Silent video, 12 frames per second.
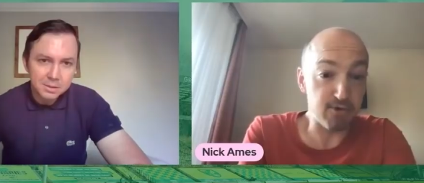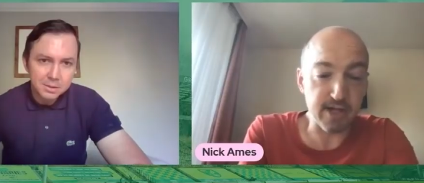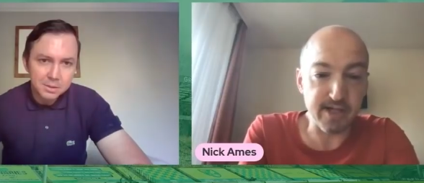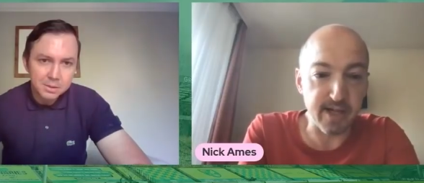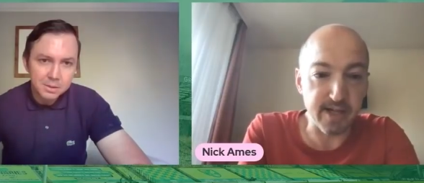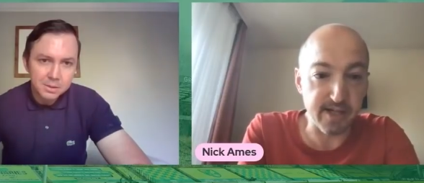
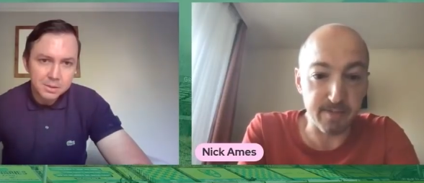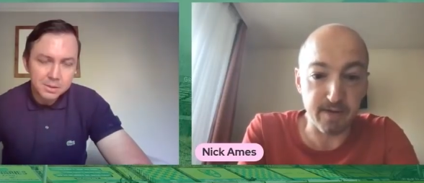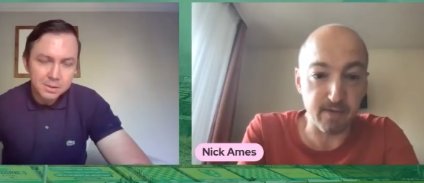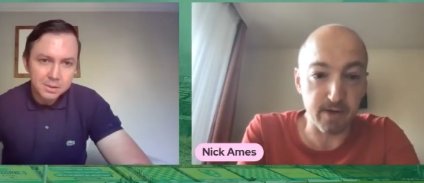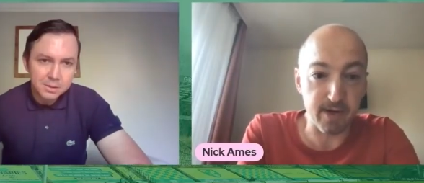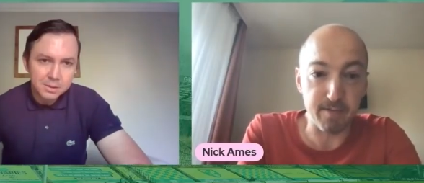Speaker 1: Rashica,
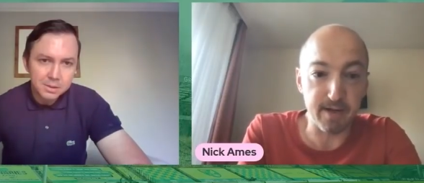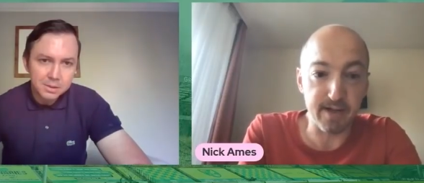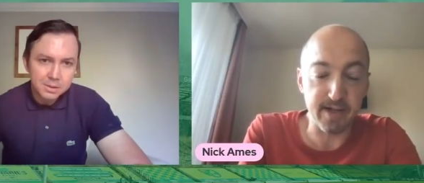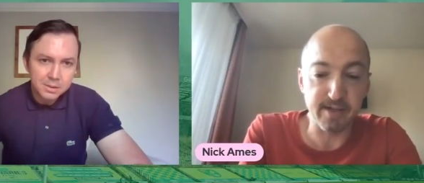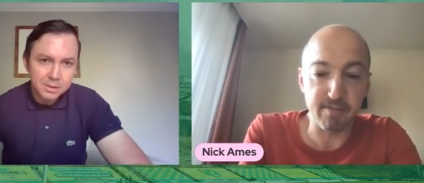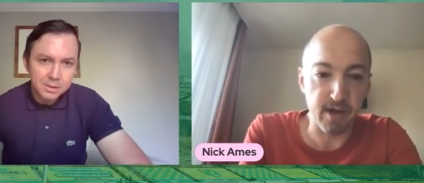by the way,
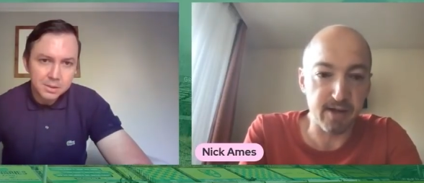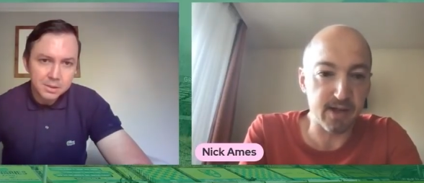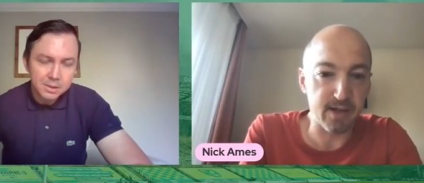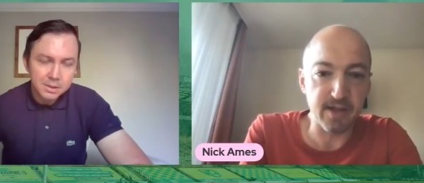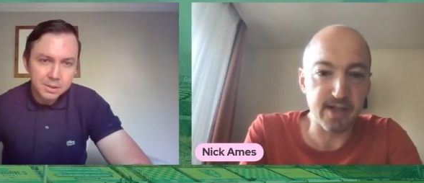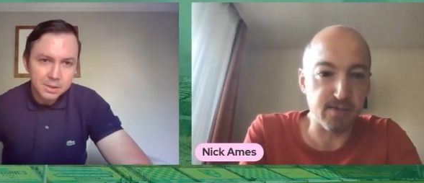because I
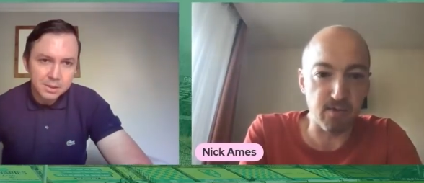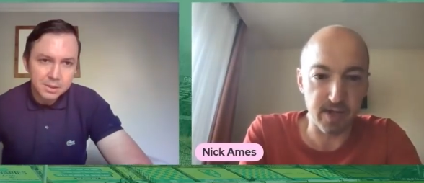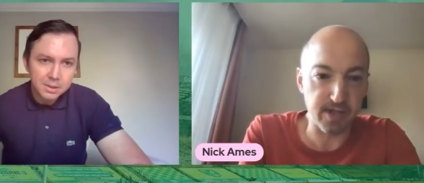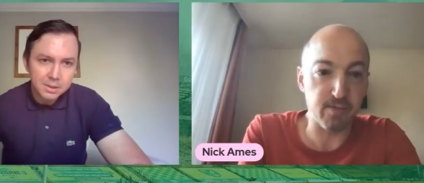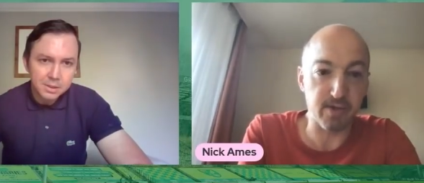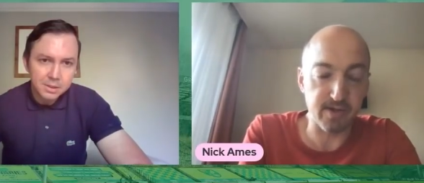think this is
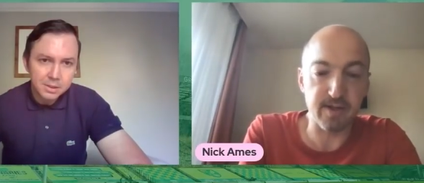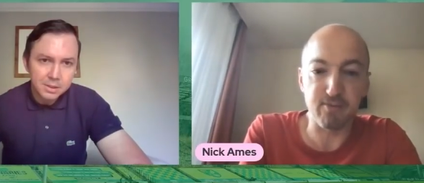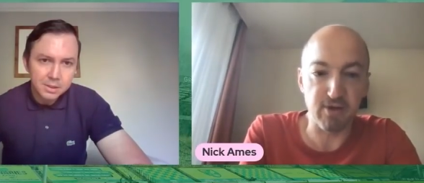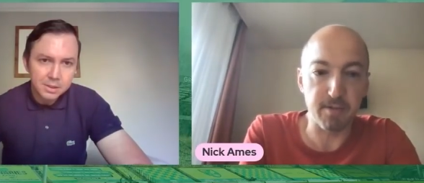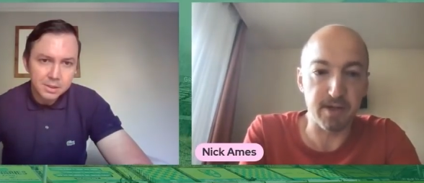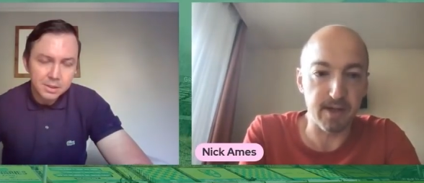what he's
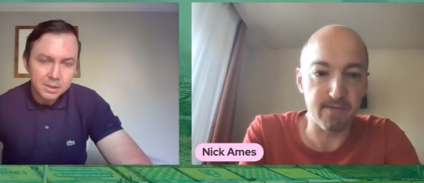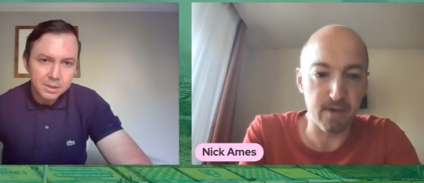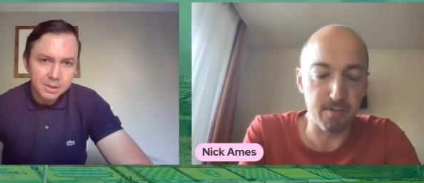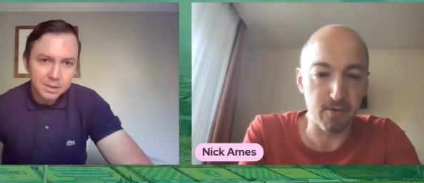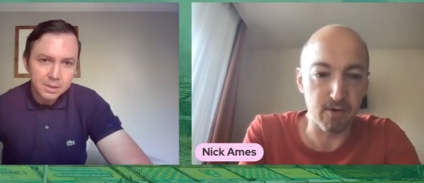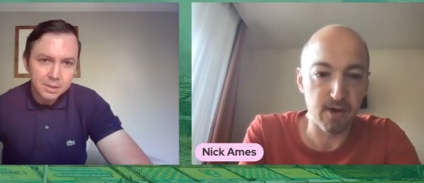wanted Premier League
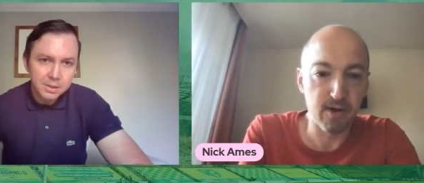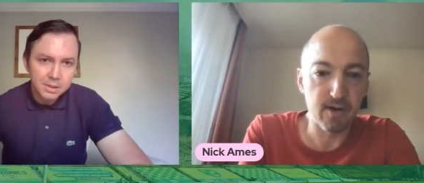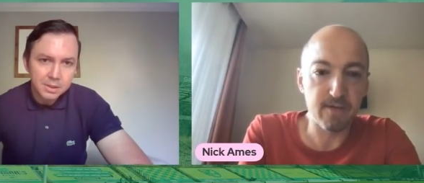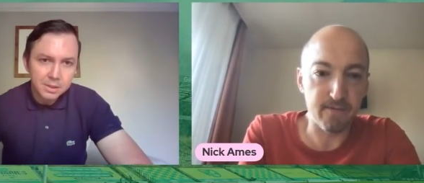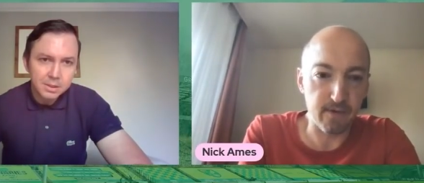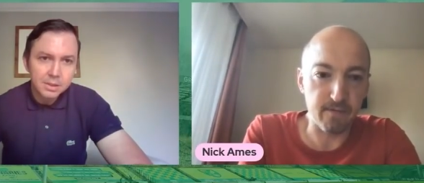football
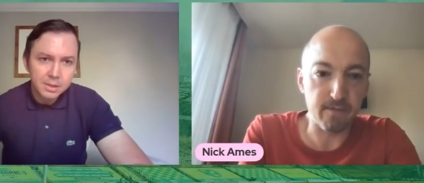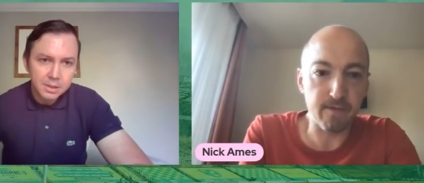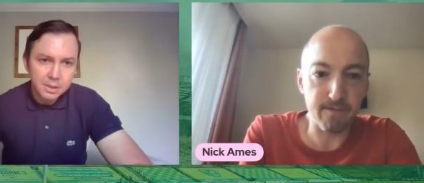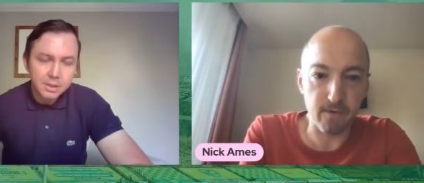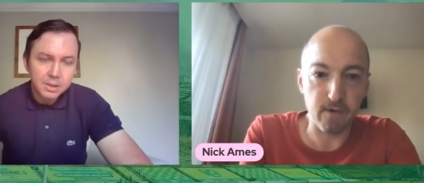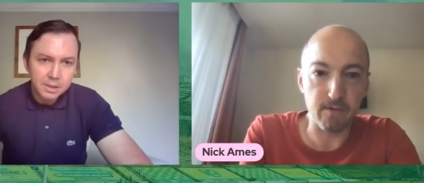for
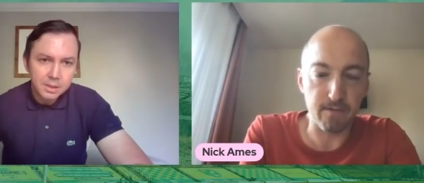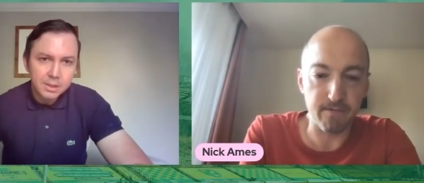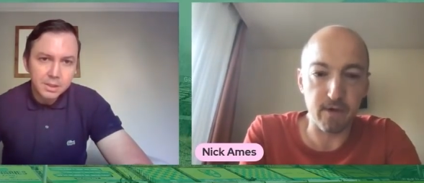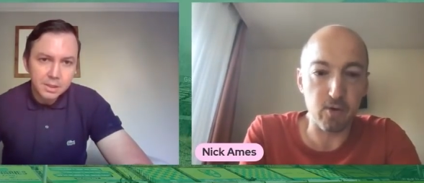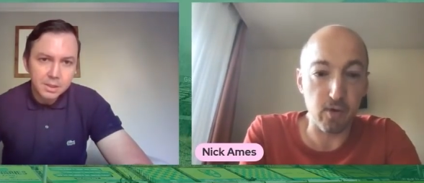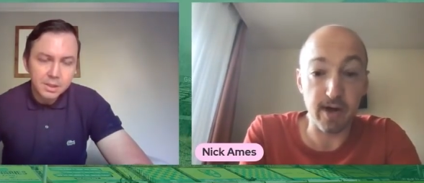for
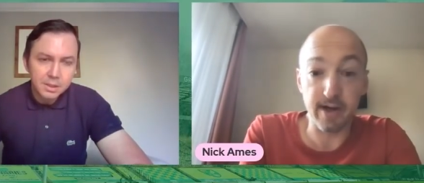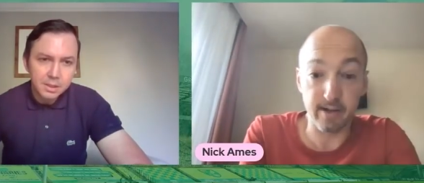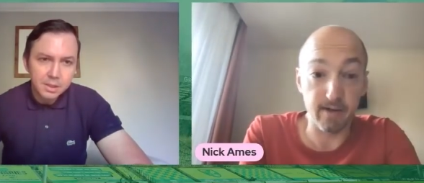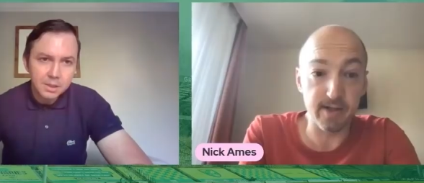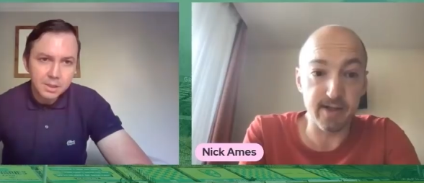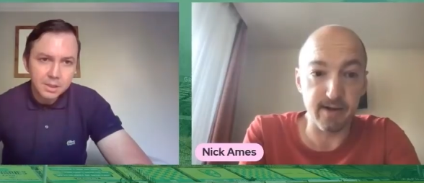for quite a
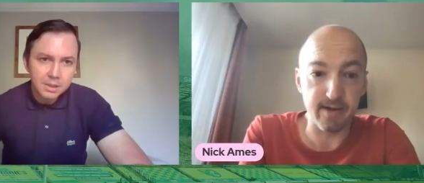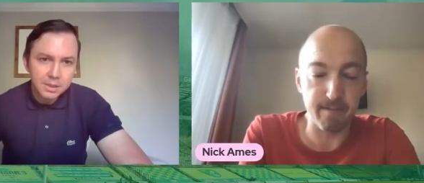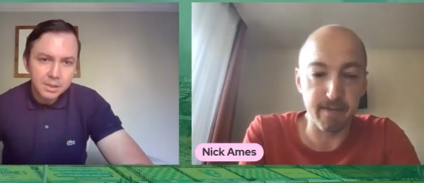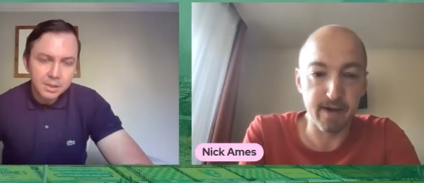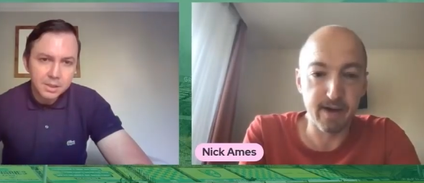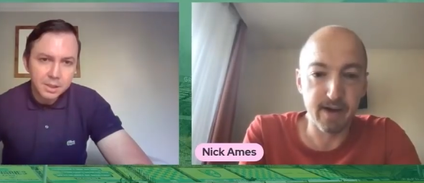long
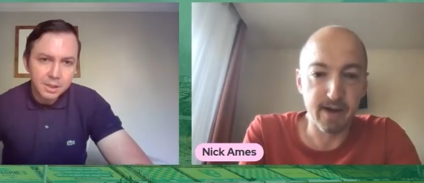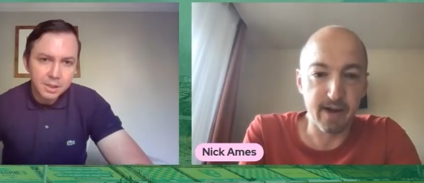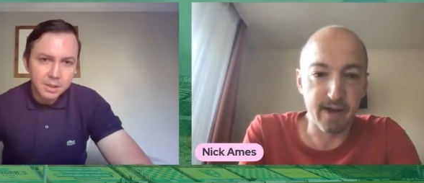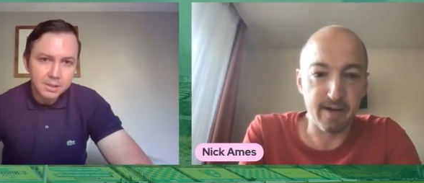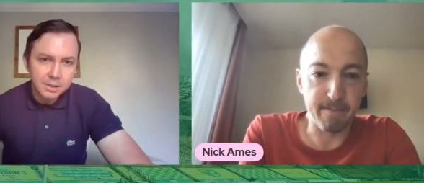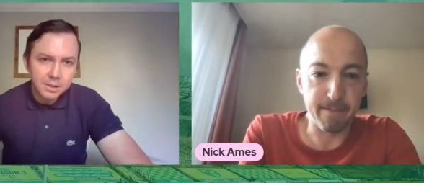time.
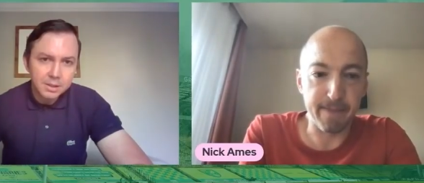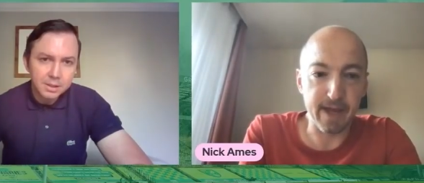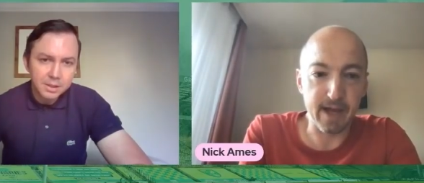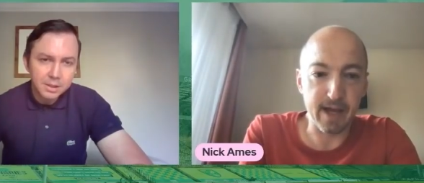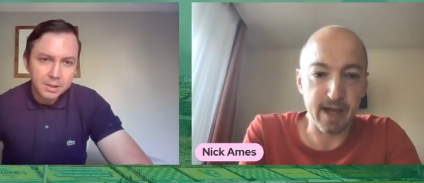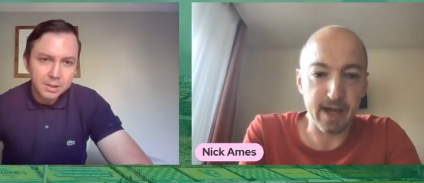Um,
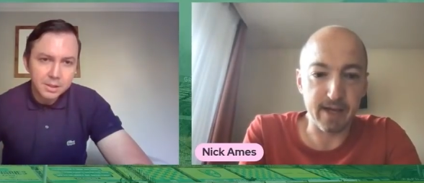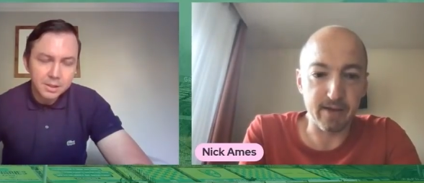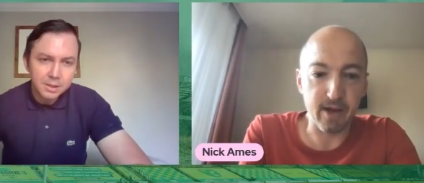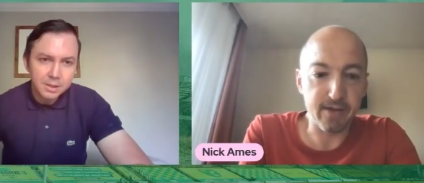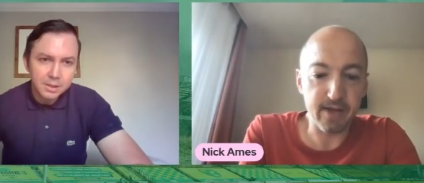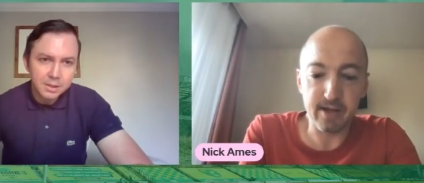
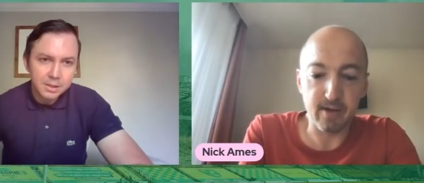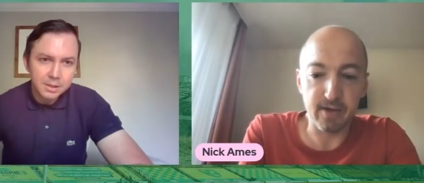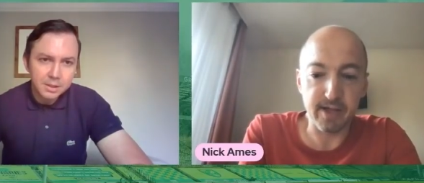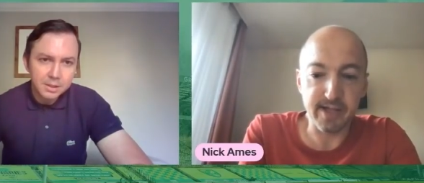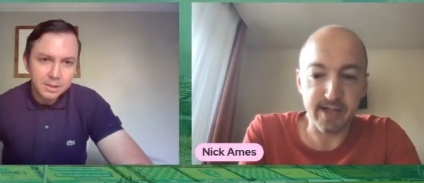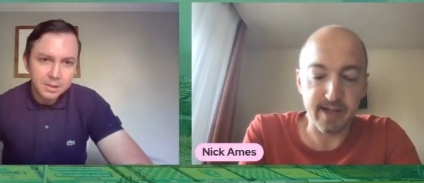and I think
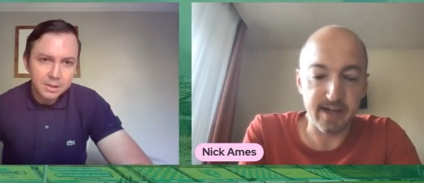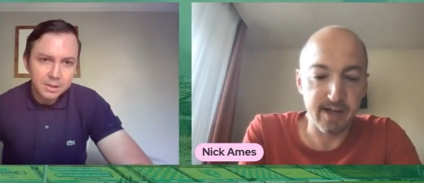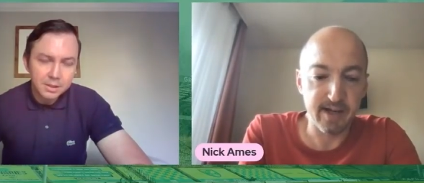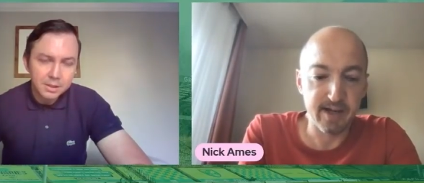honestly,